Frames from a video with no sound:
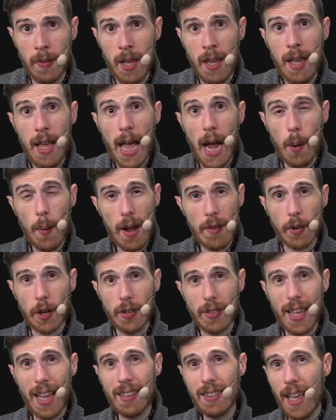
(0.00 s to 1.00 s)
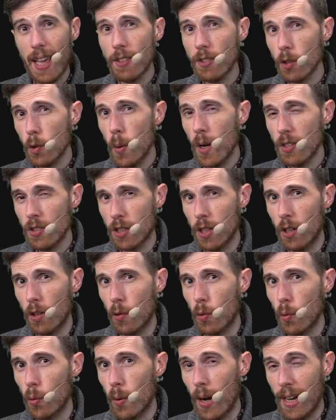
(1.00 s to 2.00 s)
However, that last question
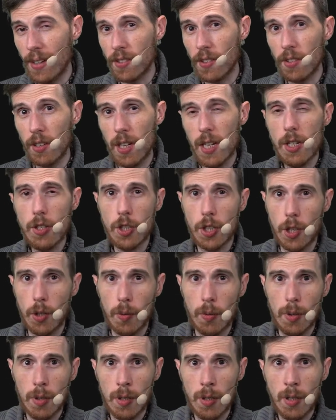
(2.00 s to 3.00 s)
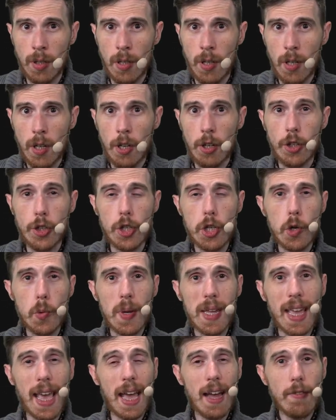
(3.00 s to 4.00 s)
raises an issue. do
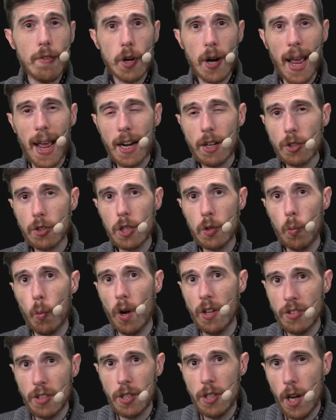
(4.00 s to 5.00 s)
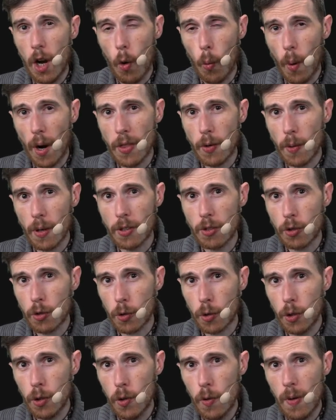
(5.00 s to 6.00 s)
we ever actually want to know whether it's
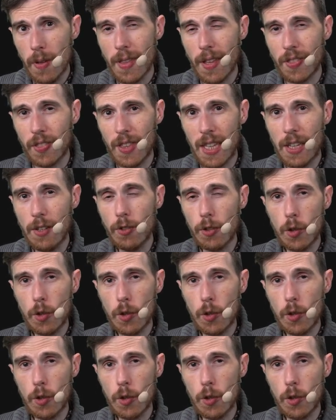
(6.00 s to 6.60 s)
true that these two